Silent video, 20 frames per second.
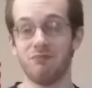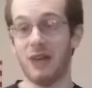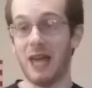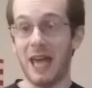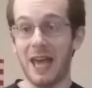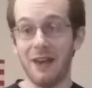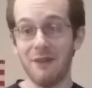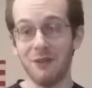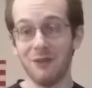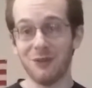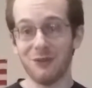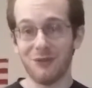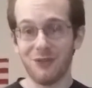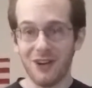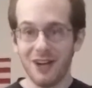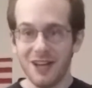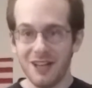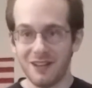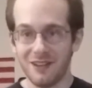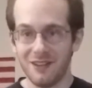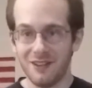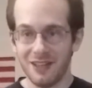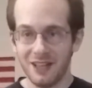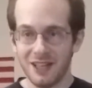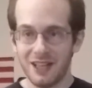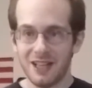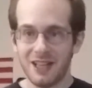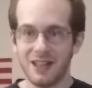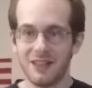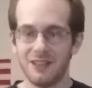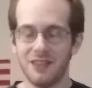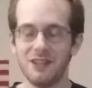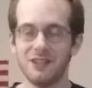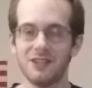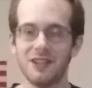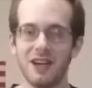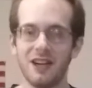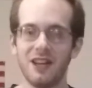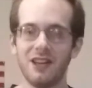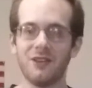having fun.
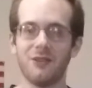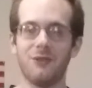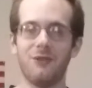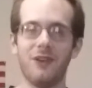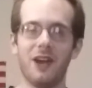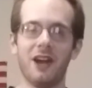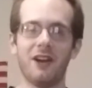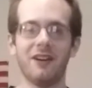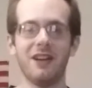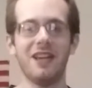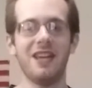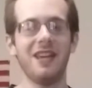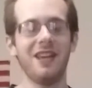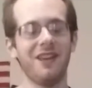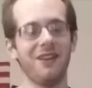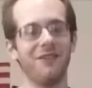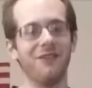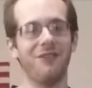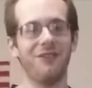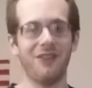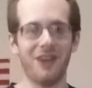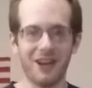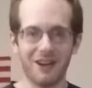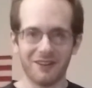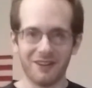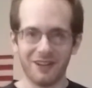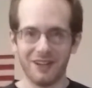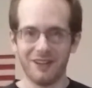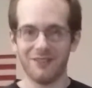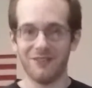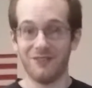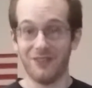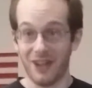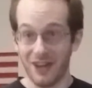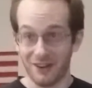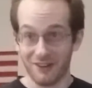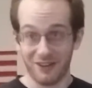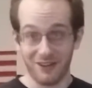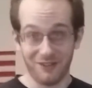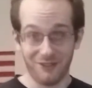This gun is very, very,
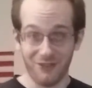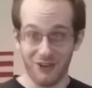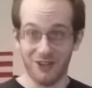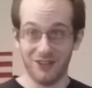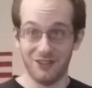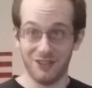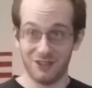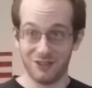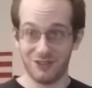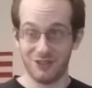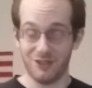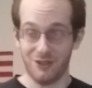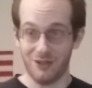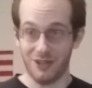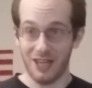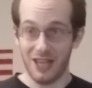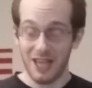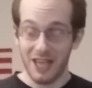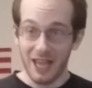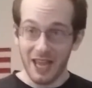very fun to shoot.